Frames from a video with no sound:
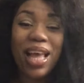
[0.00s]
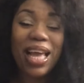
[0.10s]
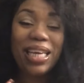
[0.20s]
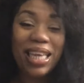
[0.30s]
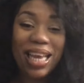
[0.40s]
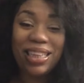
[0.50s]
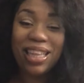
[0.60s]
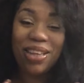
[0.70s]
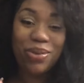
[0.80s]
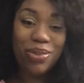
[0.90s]
Again,
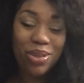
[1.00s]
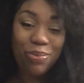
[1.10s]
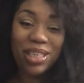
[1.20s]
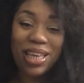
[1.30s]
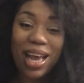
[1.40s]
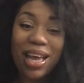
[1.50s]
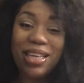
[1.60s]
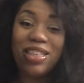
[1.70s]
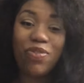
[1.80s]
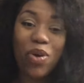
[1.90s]
thank you so much,
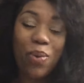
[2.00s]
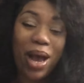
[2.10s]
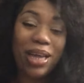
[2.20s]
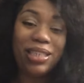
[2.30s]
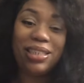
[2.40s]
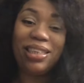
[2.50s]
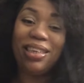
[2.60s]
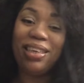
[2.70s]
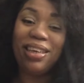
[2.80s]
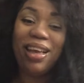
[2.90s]
guys, for
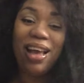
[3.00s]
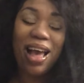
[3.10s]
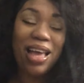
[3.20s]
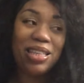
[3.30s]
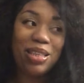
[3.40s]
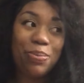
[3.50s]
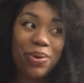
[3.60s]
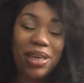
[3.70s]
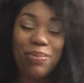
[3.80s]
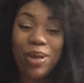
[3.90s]
watching and
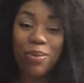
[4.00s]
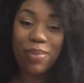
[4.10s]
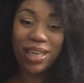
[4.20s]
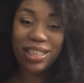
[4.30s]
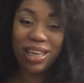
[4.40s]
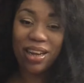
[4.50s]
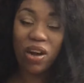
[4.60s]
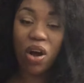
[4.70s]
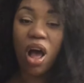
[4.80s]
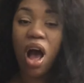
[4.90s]
supporting me on my
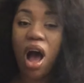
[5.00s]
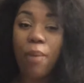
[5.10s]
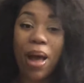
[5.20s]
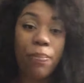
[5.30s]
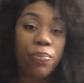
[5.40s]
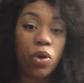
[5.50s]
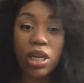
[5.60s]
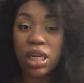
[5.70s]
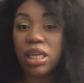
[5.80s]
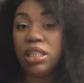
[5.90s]
channel. I'm going
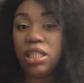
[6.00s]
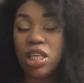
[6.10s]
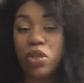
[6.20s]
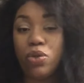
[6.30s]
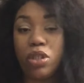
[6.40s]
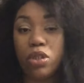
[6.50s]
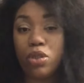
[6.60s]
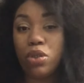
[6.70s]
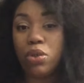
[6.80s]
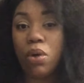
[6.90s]
to continue to
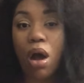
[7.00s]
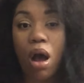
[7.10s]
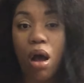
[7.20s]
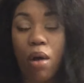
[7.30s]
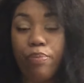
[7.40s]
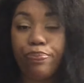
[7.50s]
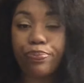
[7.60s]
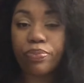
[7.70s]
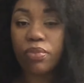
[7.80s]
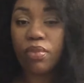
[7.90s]
do
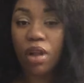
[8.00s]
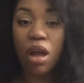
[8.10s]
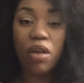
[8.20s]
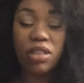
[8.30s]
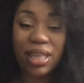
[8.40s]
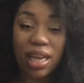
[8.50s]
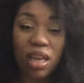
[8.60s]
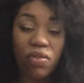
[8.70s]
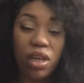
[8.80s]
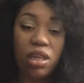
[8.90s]

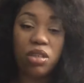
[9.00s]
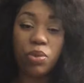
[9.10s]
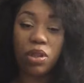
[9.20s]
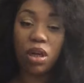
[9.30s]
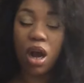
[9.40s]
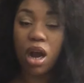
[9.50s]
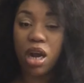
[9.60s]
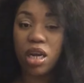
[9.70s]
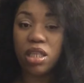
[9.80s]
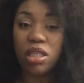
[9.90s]
psychic readings with the
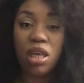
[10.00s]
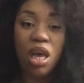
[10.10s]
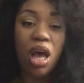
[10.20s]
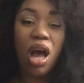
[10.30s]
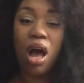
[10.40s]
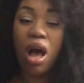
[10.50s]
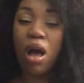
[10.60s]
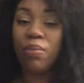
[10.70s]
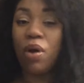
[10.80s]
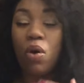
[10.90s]
cards,
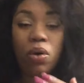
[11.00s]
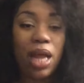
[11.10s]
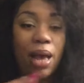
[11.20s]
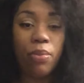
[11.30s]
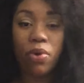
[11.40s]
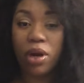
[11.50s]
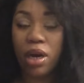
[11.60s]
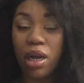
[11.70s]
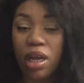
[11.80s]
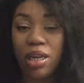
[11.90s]
a whole lot
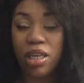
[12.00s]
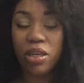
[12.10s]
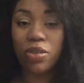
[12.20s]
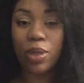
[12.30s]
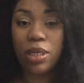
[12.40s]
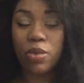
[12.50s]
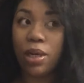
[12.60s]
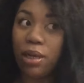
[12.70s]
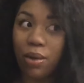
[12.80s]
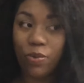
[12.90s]
more in the year
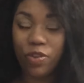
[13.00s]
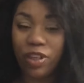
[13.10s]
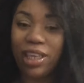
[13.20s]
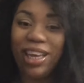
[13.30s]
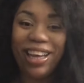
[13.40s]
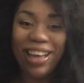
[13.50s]
2020, hopefully.